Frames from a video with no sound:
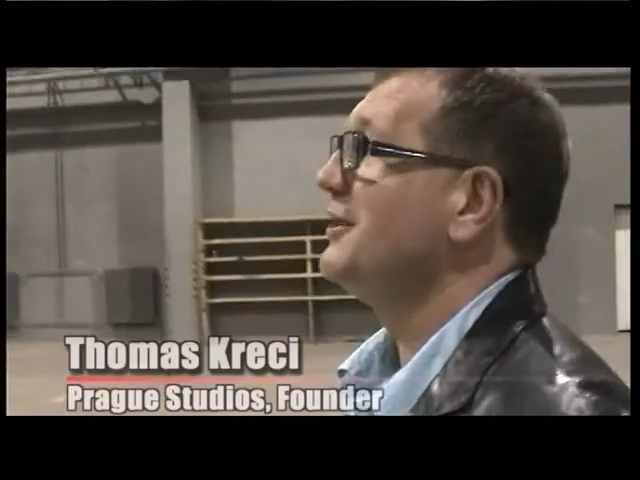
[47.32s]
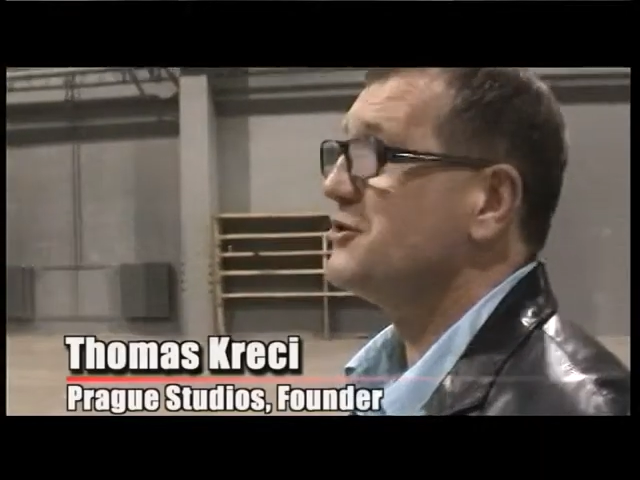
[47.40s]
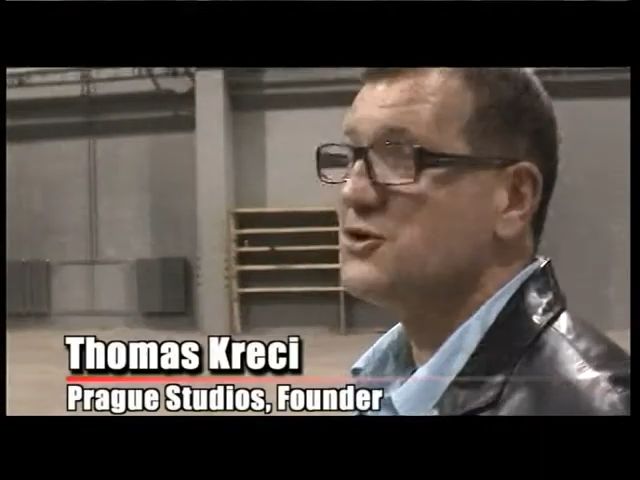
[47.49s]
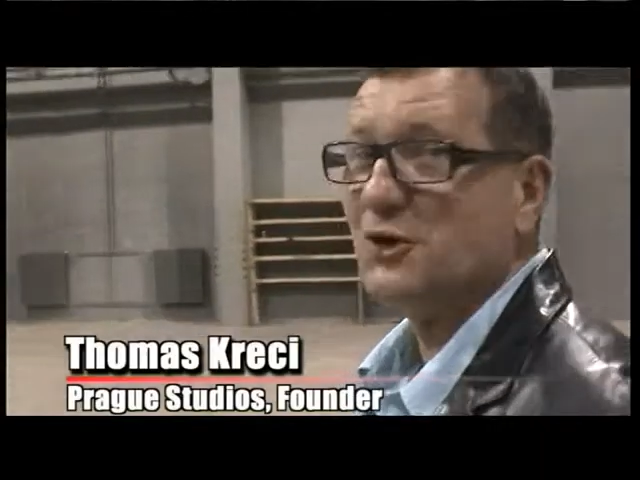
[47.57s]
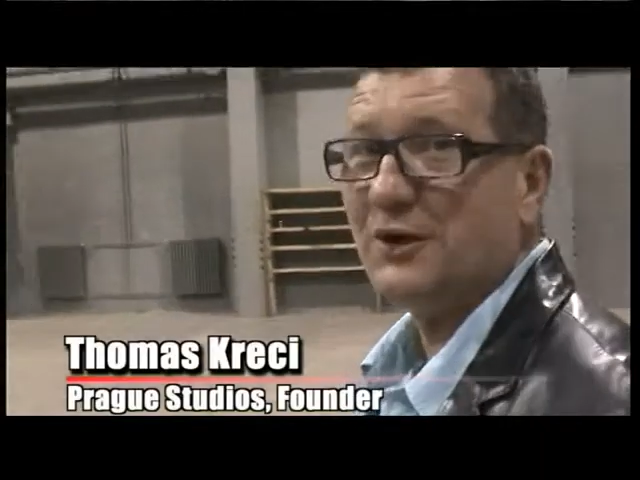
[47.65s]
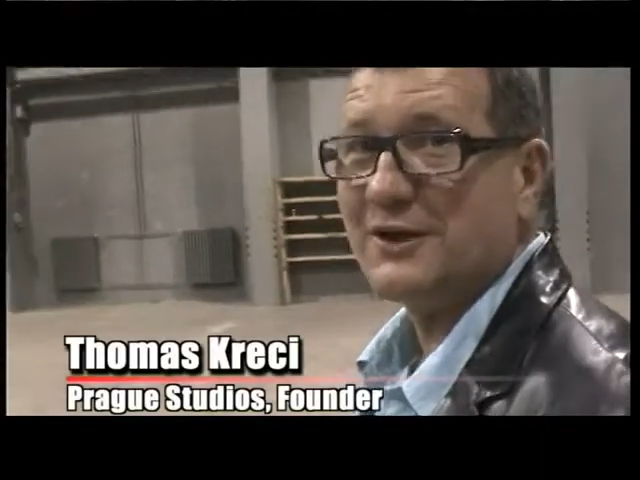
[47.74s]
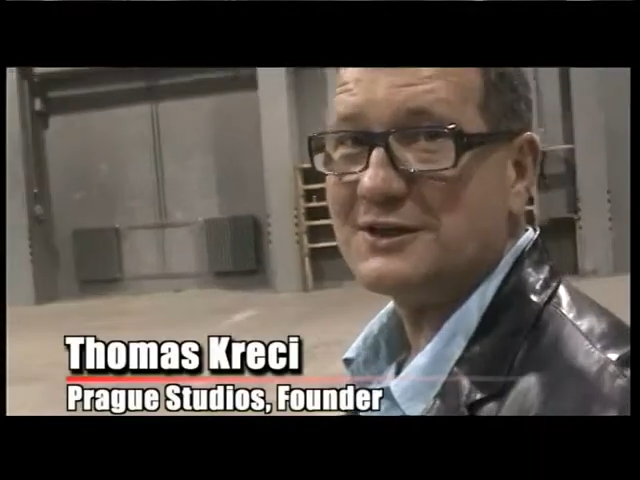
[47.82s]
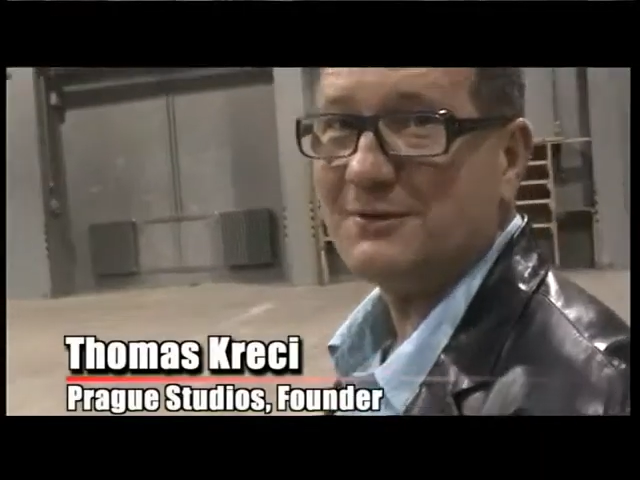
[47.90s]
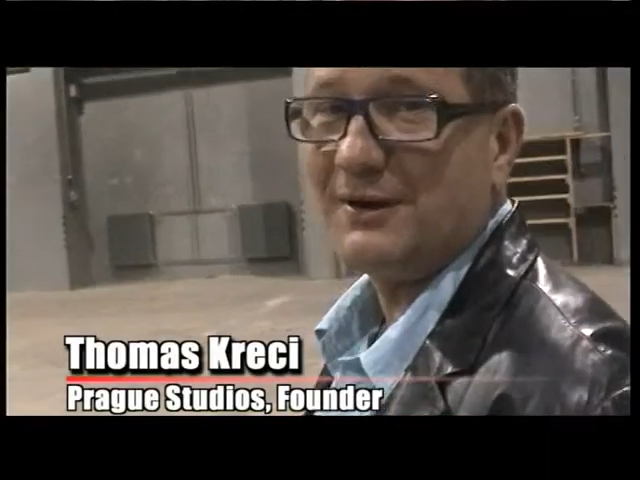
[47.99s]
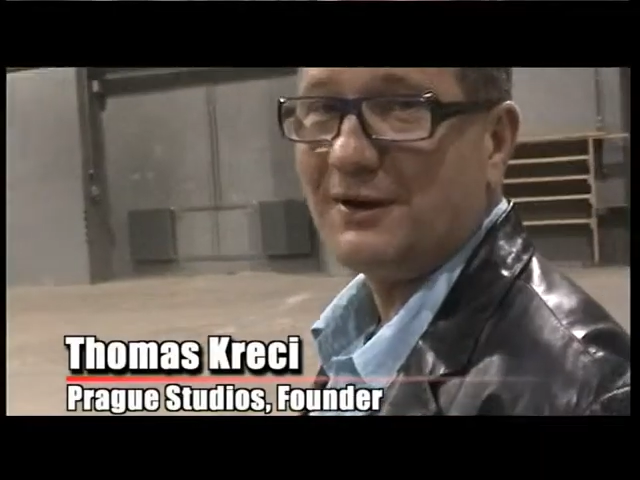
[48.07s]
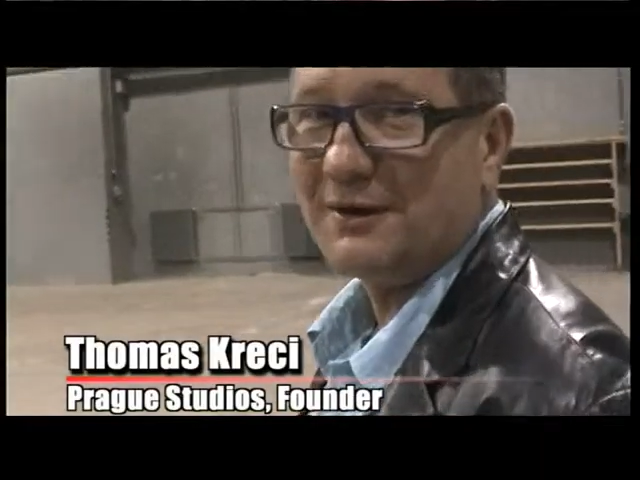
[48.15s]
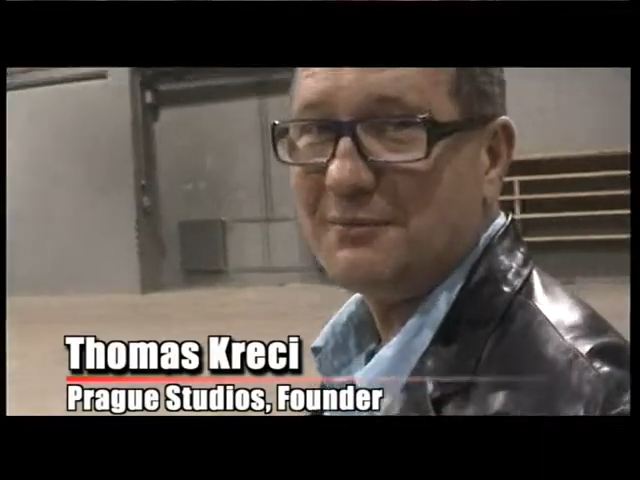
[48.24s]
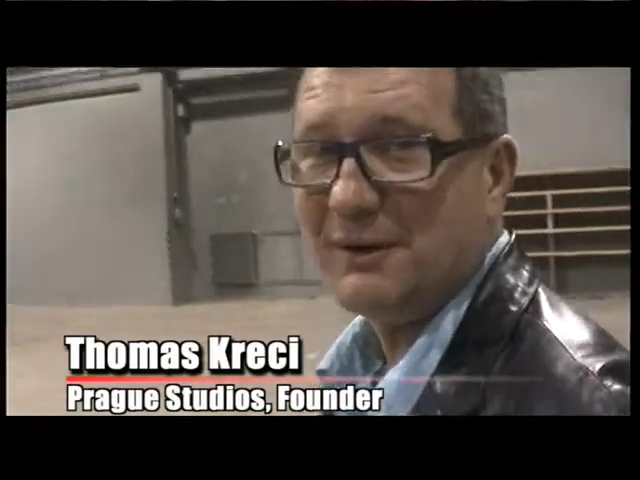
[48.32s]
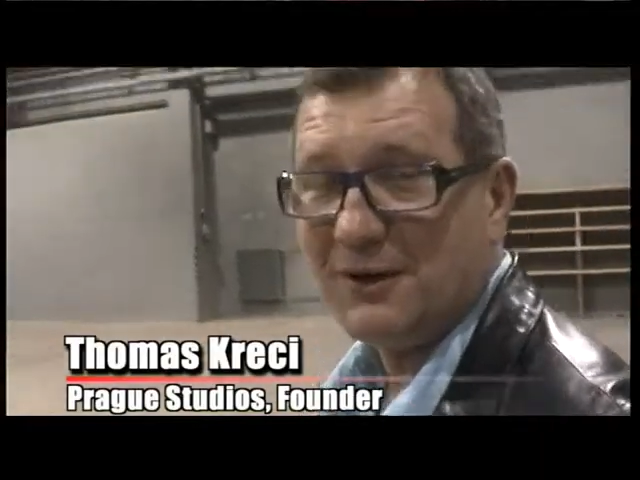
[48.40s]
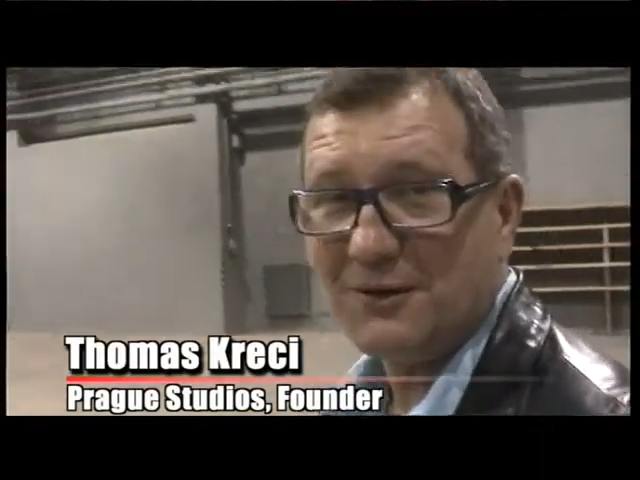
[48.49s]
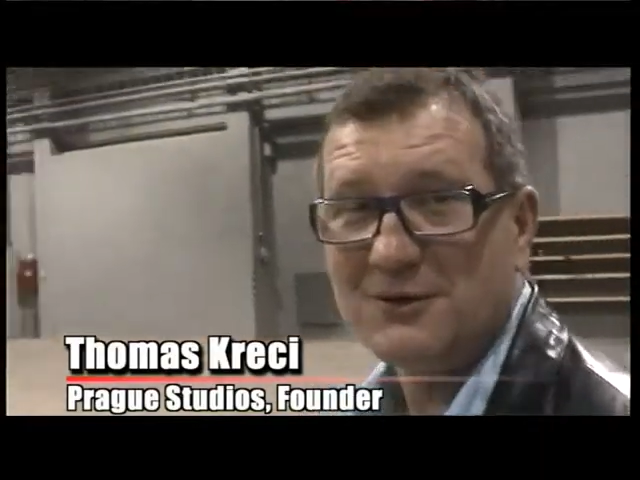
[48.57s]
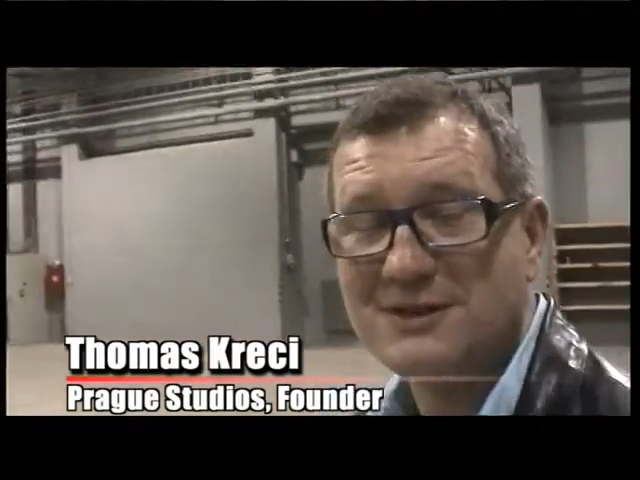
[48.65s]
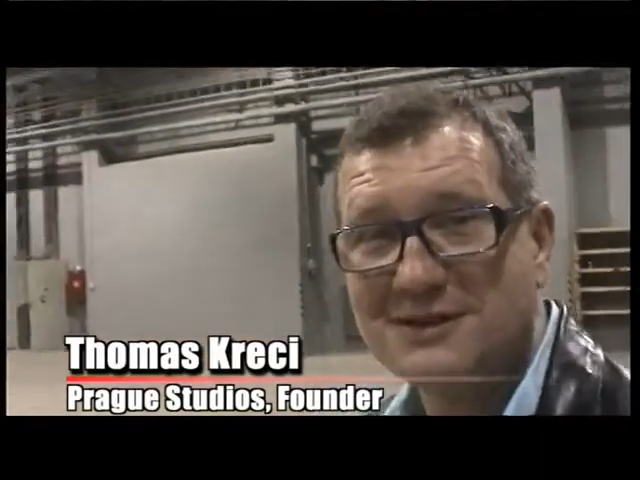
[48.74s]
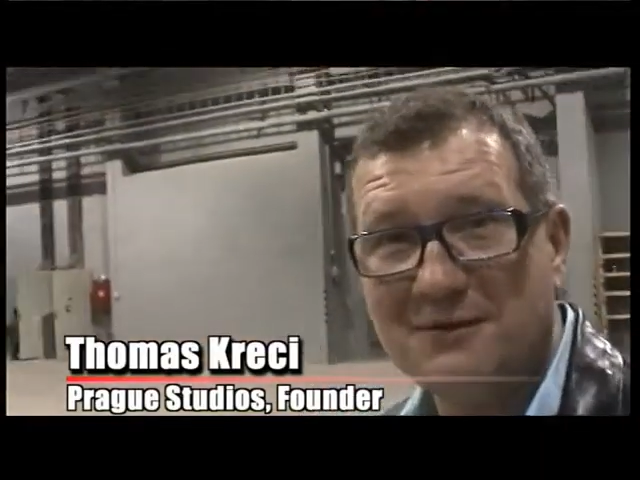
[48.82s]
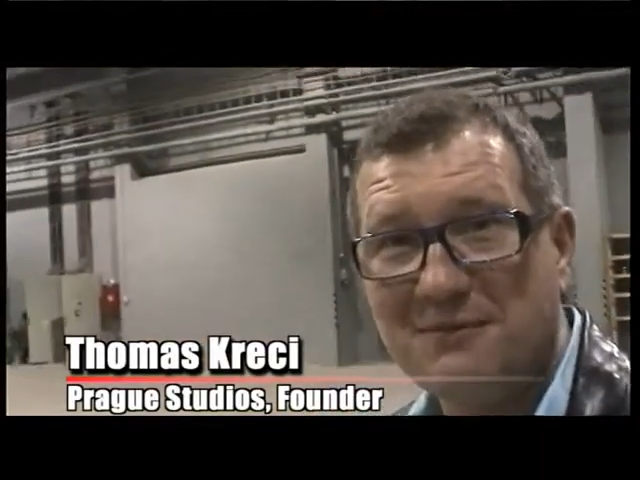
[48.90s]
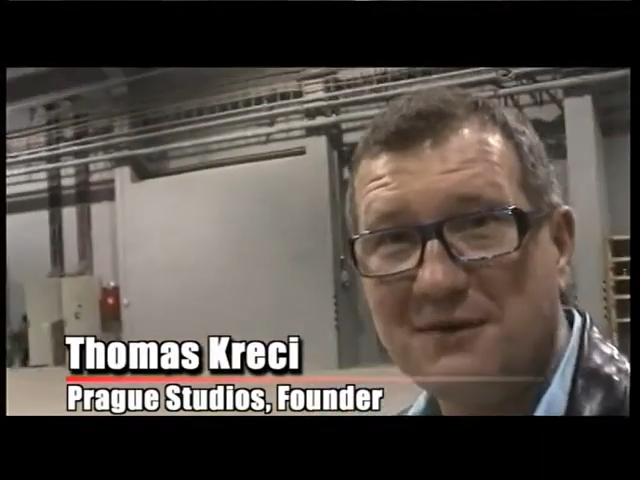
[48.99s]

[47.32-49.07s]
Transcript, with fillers: Enjoy it as well because